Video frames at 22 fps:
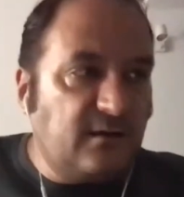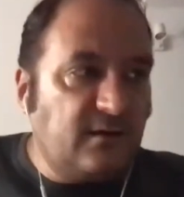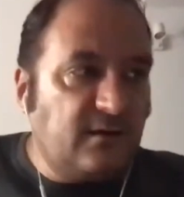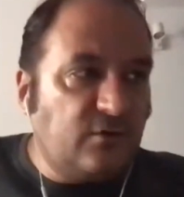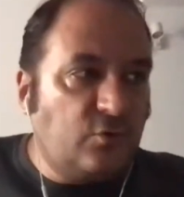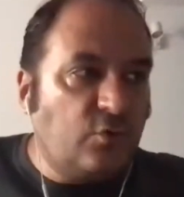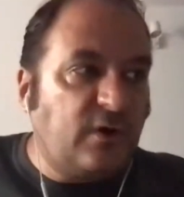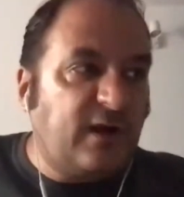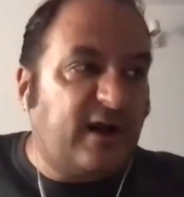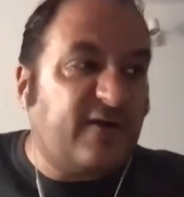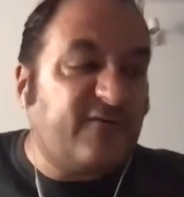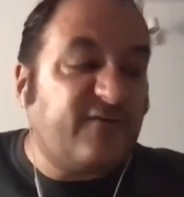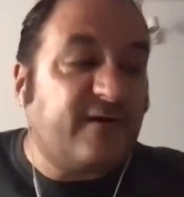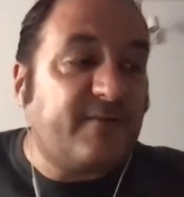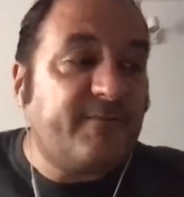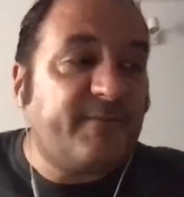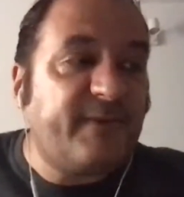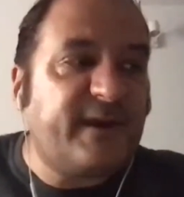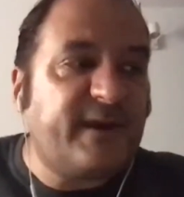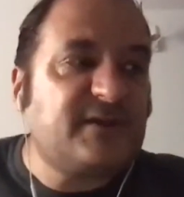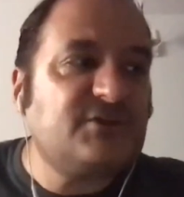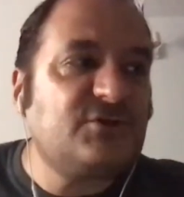to have a
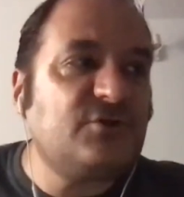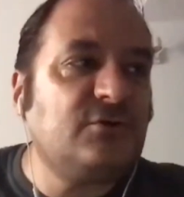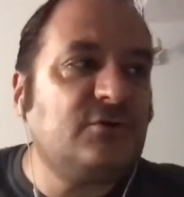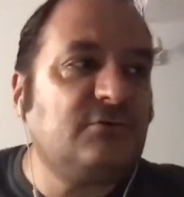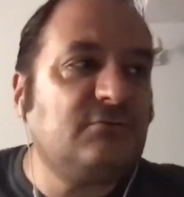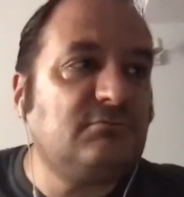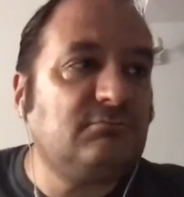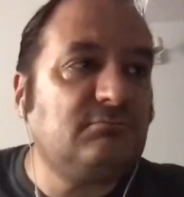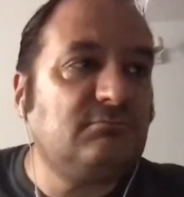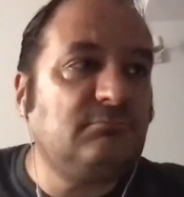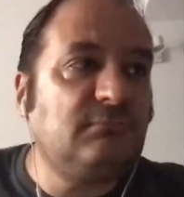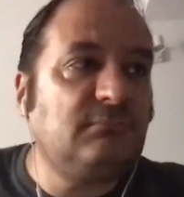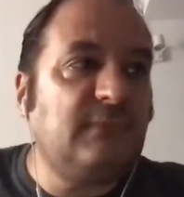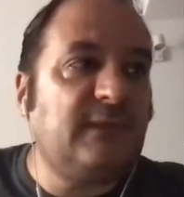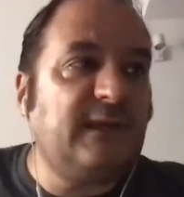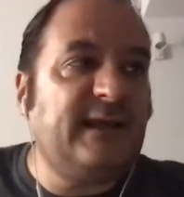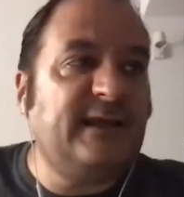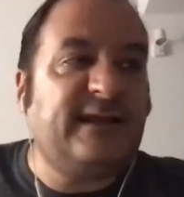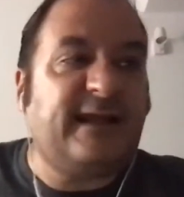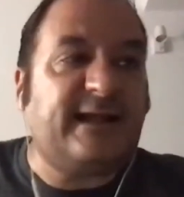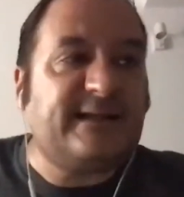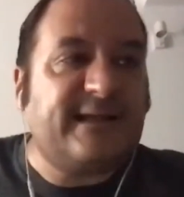person
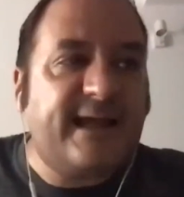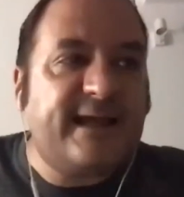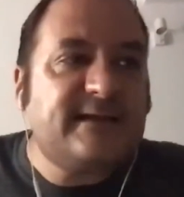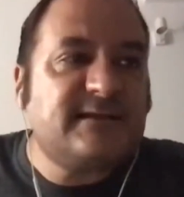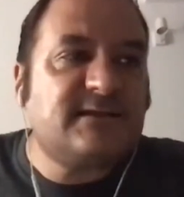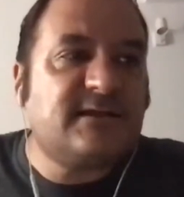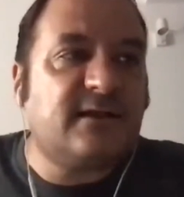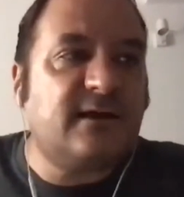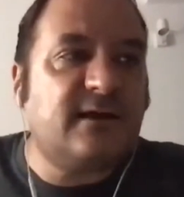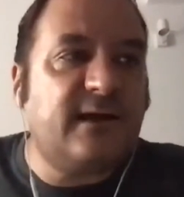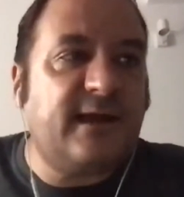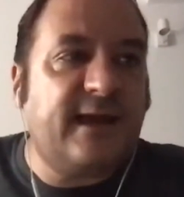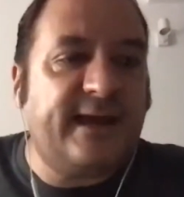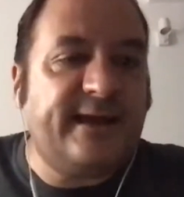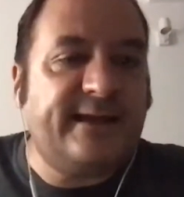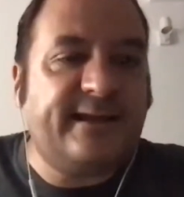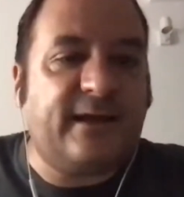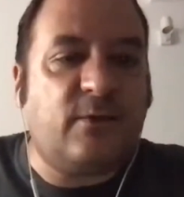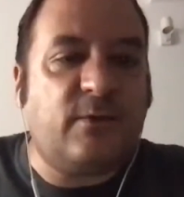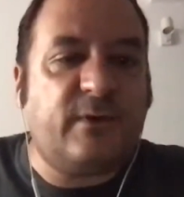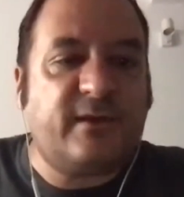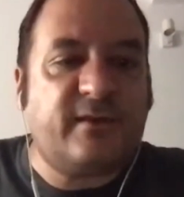in a desk
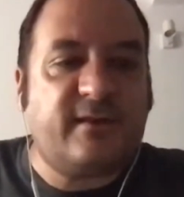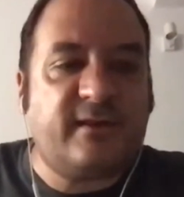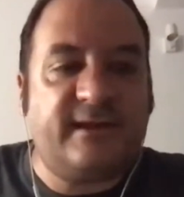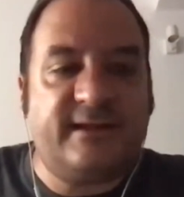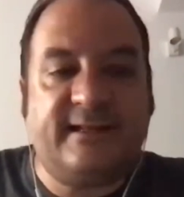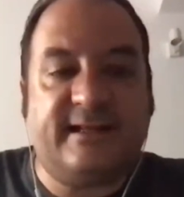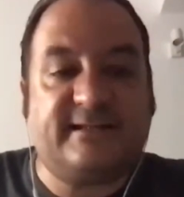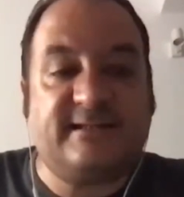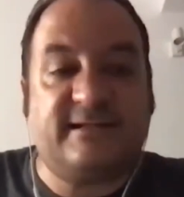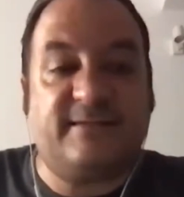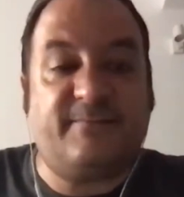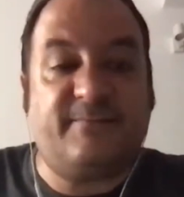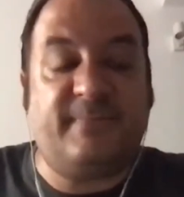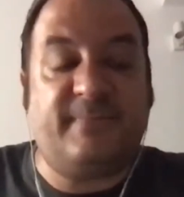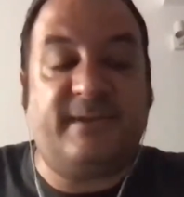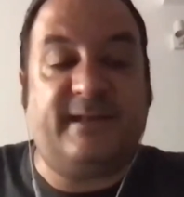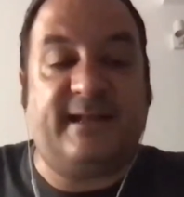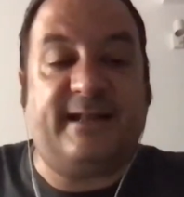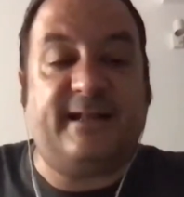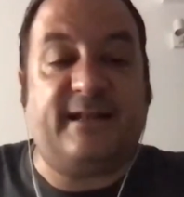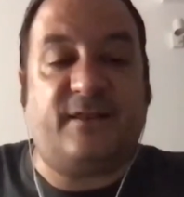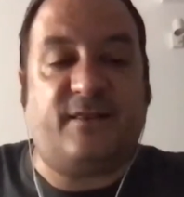8 hours, it doesn't
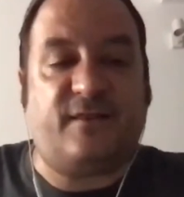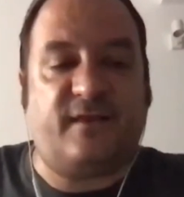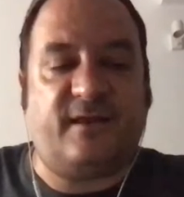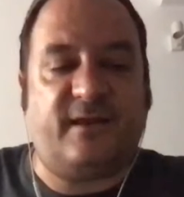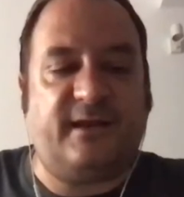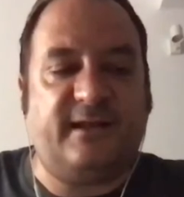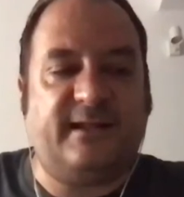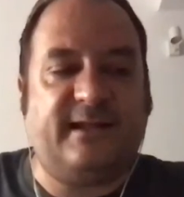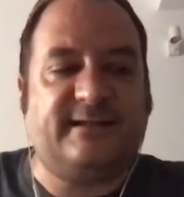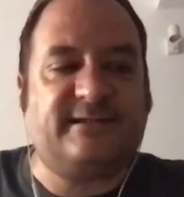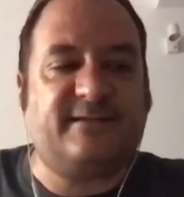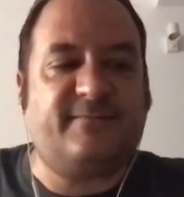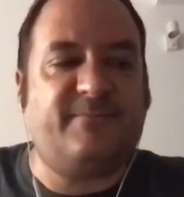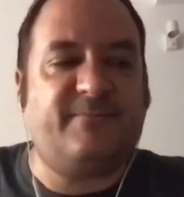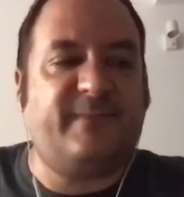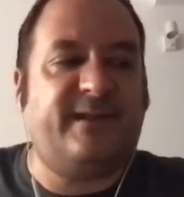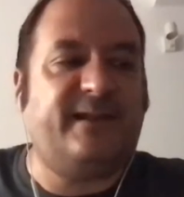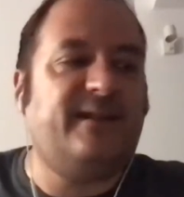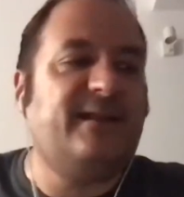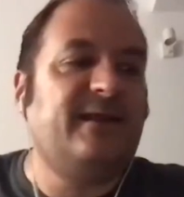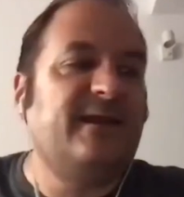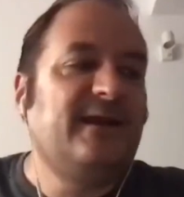mean anything. It doesn't
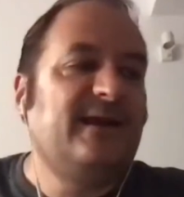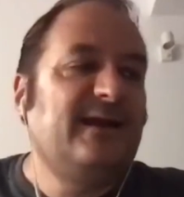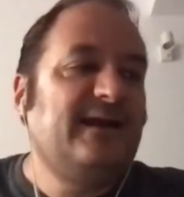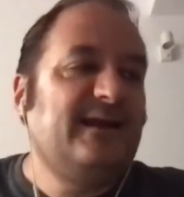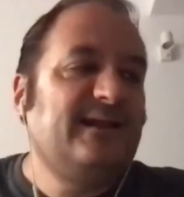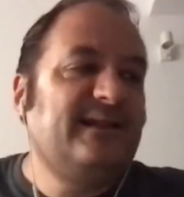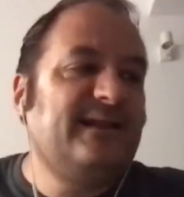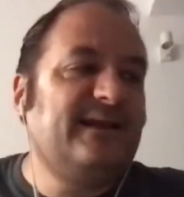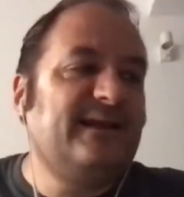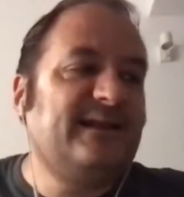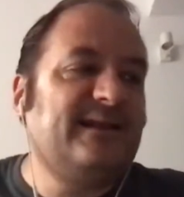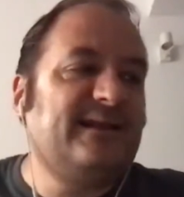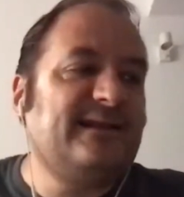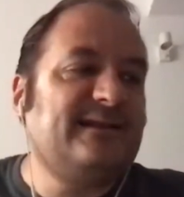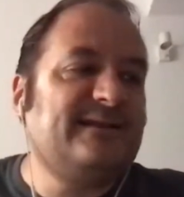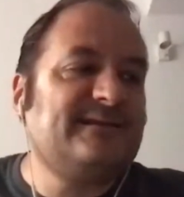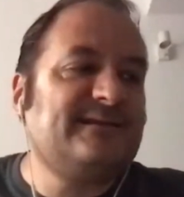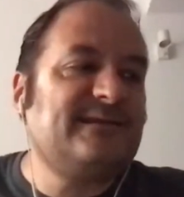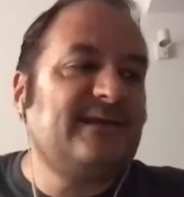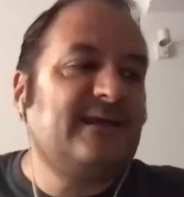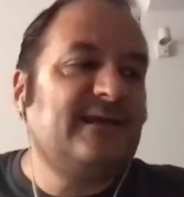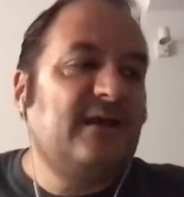mean that
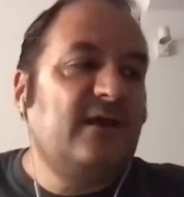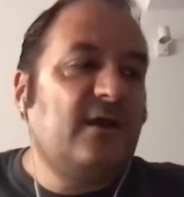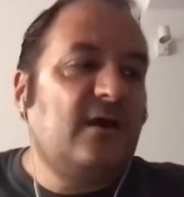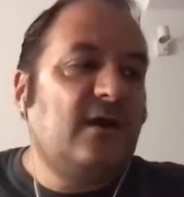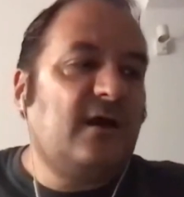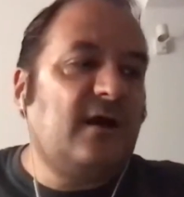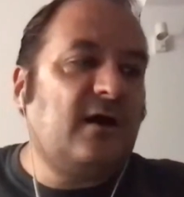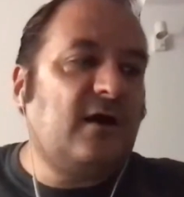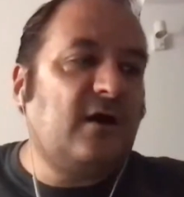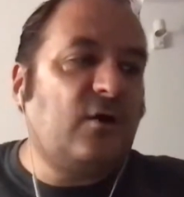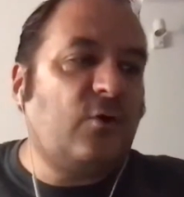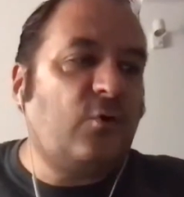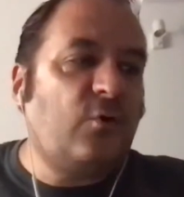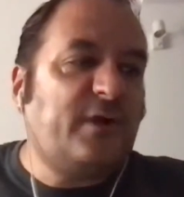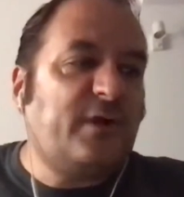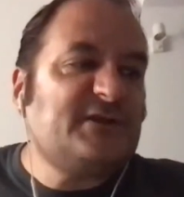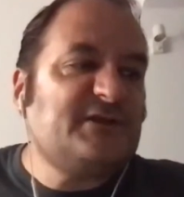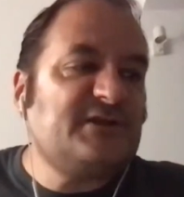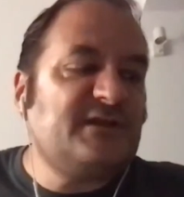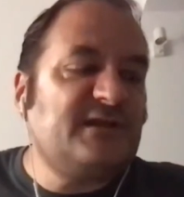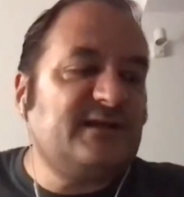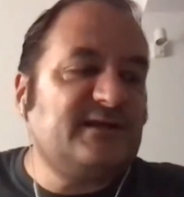it's
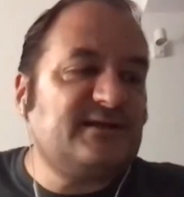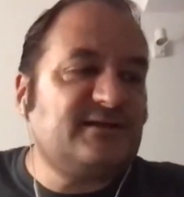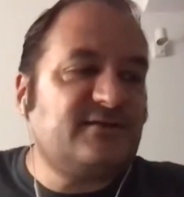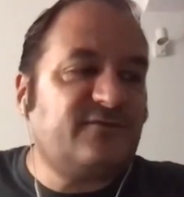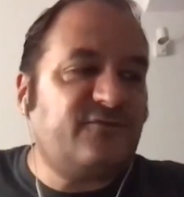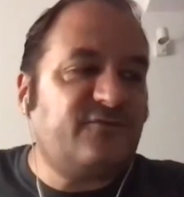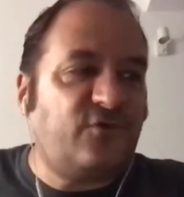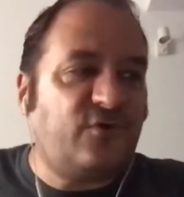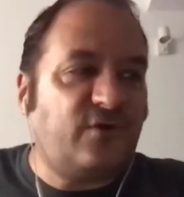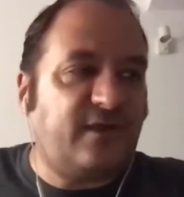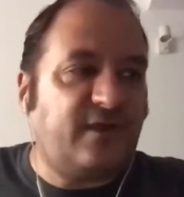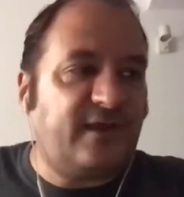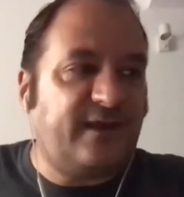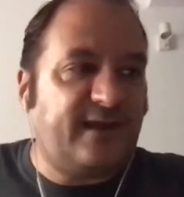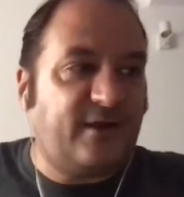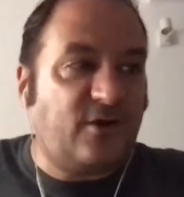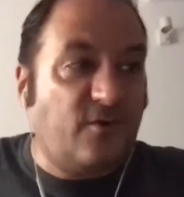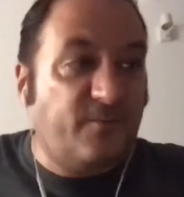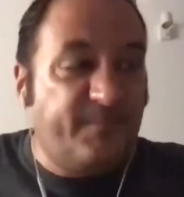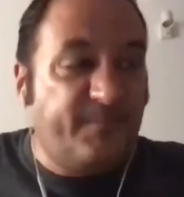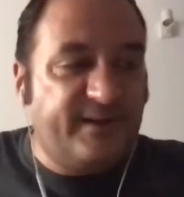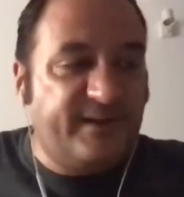richness for the
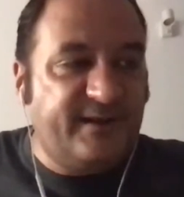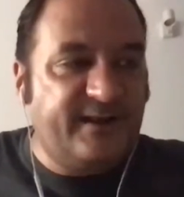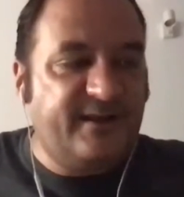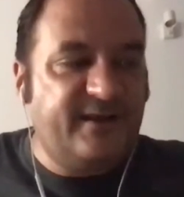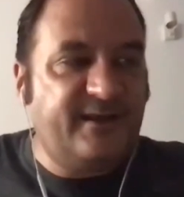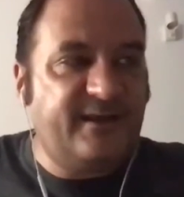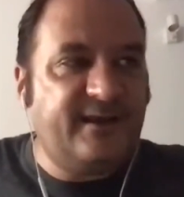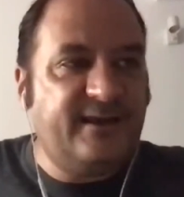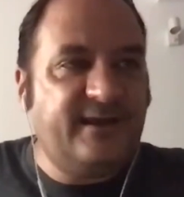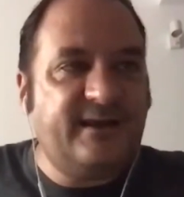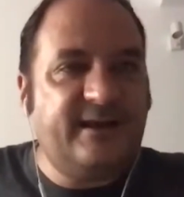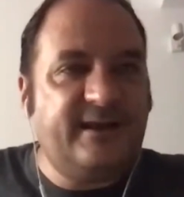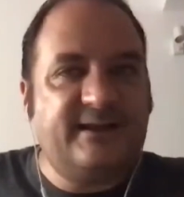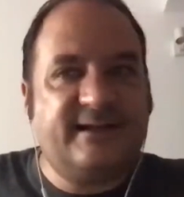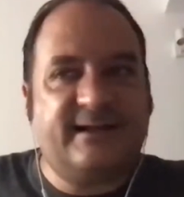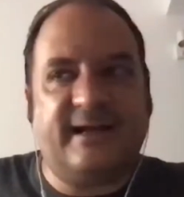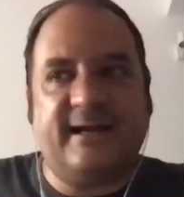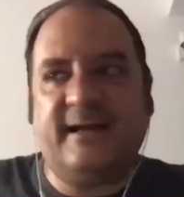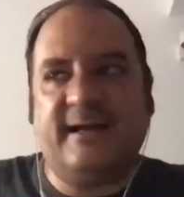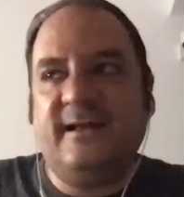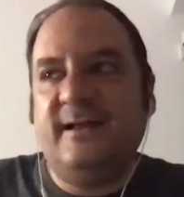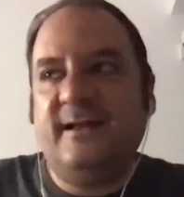company. It can,